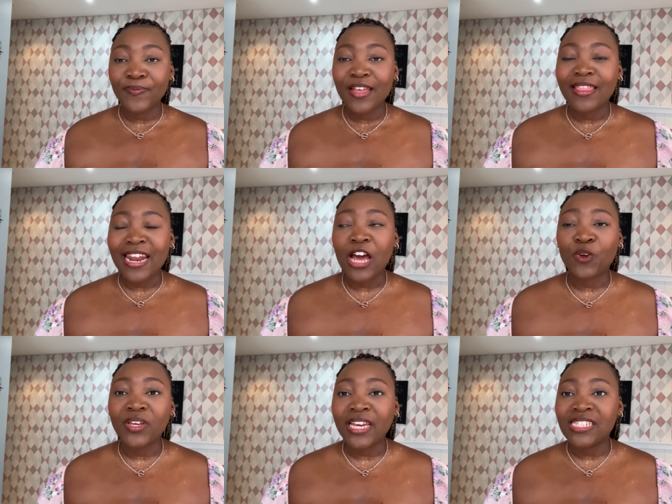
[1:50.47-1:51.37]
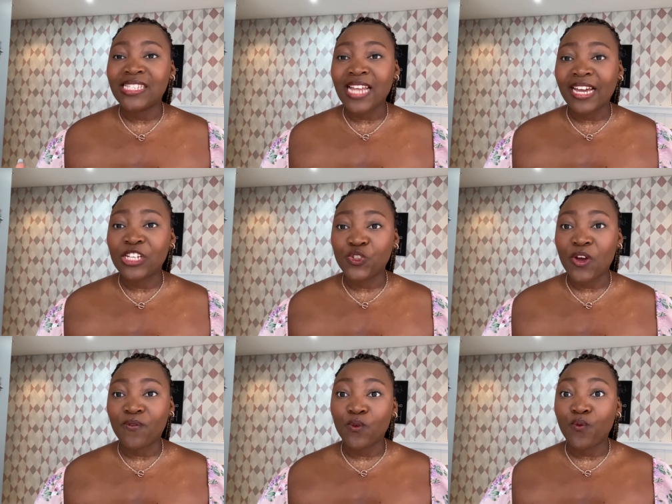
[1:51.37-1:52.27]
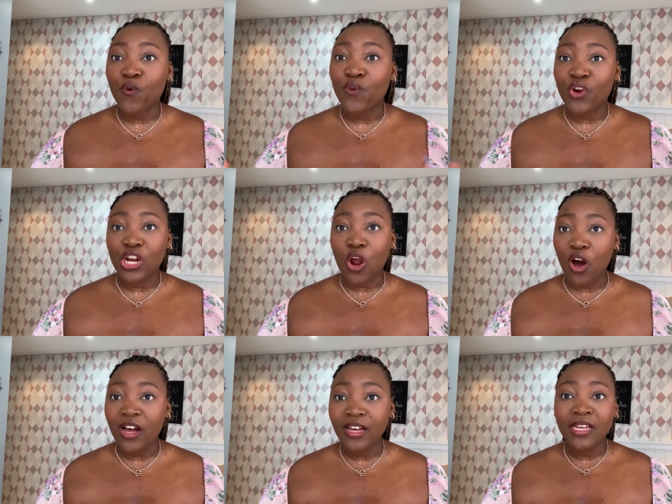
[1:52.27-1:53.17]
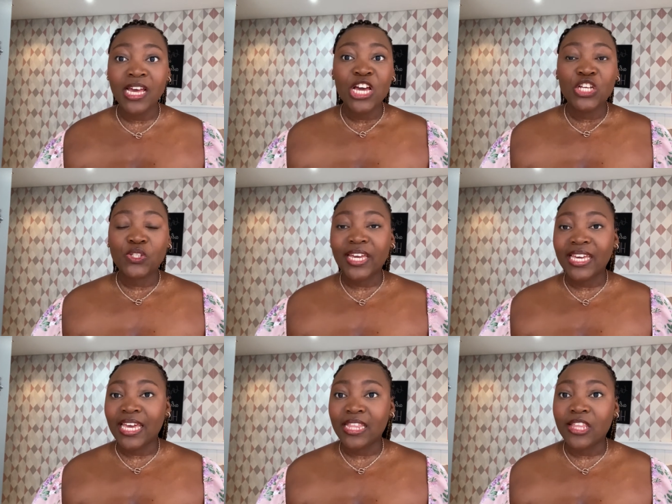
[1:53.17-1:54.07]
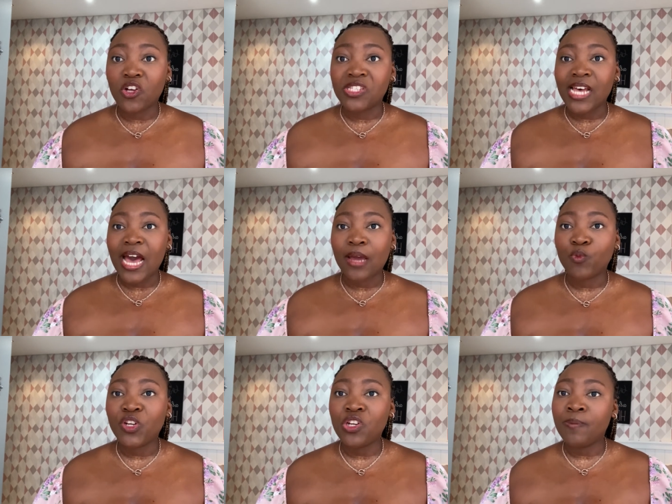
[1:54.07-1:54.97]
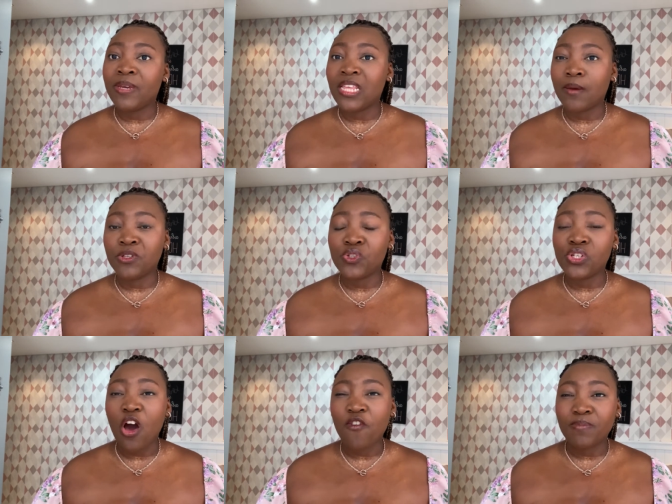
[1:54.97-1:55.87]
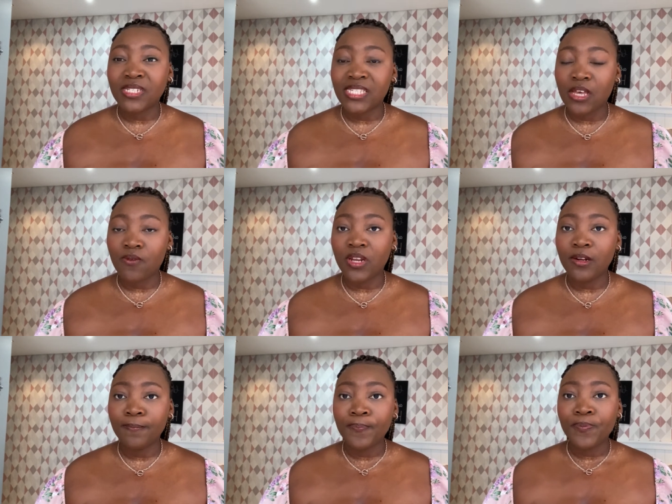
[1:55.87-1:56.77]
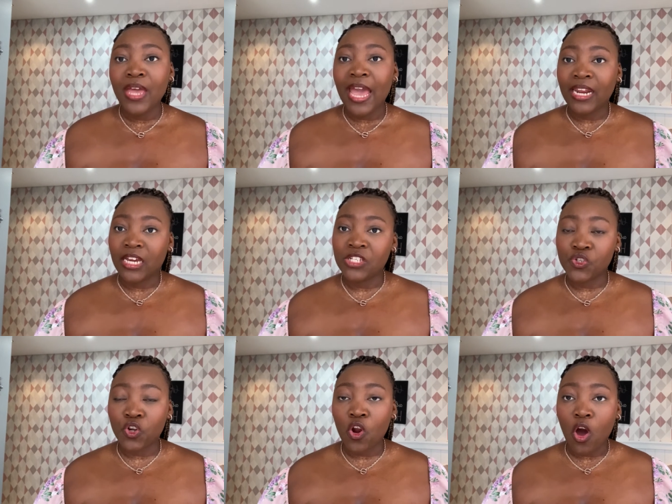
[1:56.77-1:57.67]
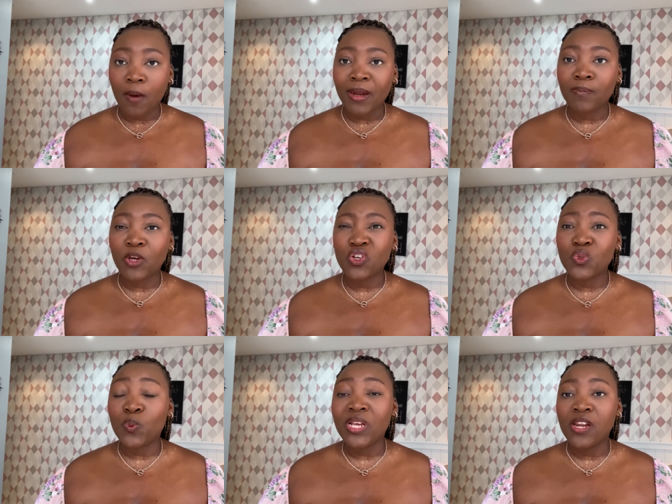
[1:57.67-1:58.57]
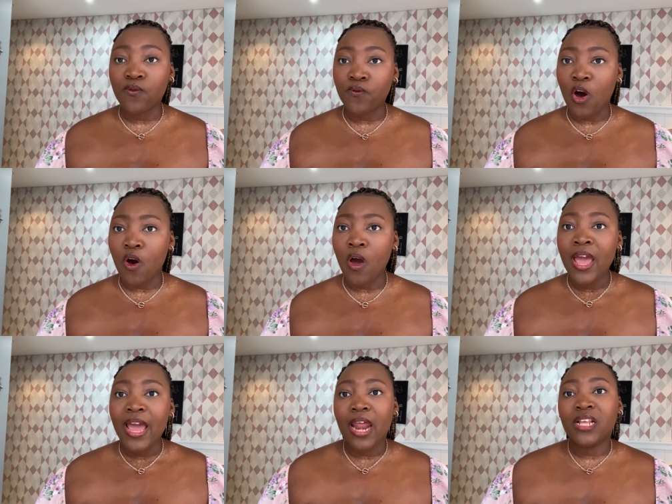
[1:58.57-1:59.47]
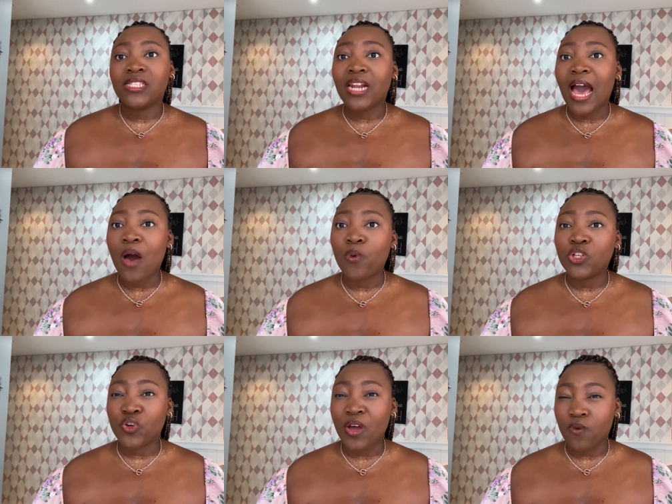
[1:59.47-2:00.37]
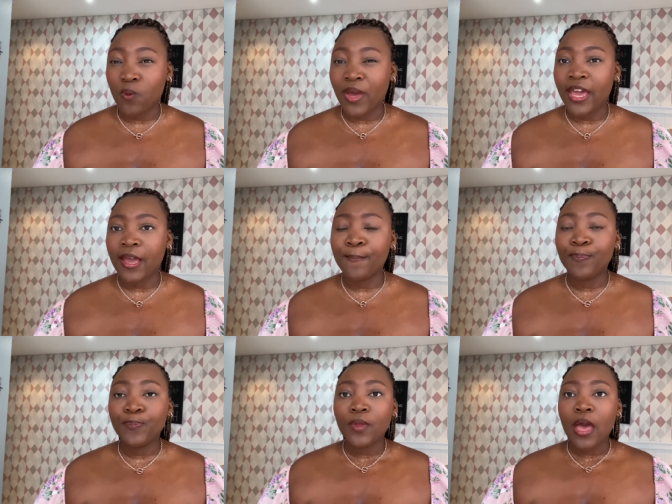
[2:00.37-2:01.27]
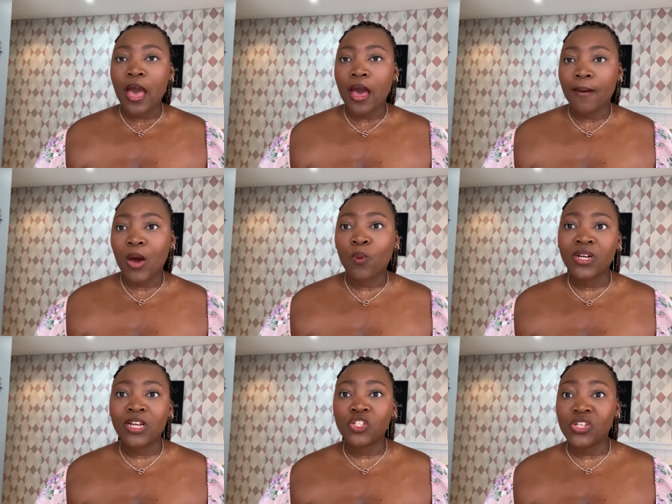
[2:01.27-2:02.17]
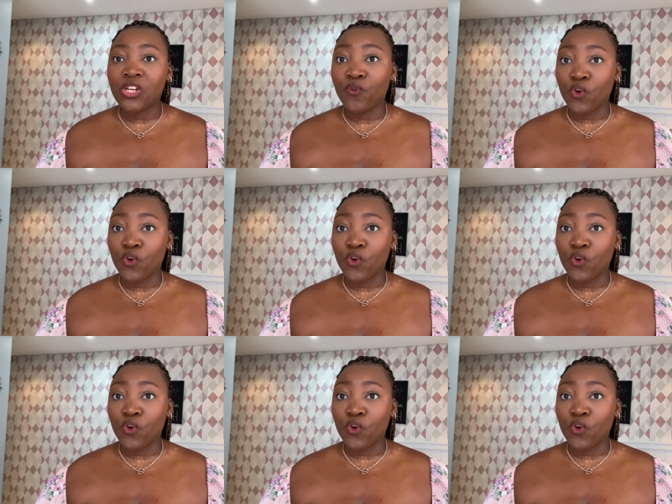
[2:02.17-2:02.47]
that I don't get stuck in traffic for very long so I can get there on time. We need to be there between half past seven and eight o'clock. But because we live far and it's an hour drive away, um, I wanted us to leave